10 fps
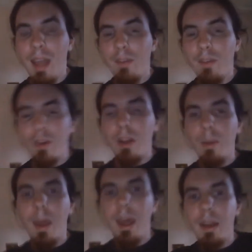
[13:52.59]
I don't even know
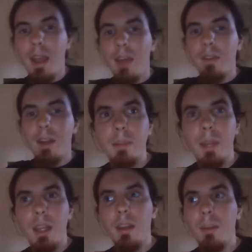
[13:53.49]
how to have it. If
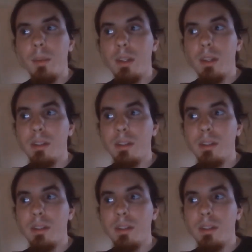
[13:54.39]
any, which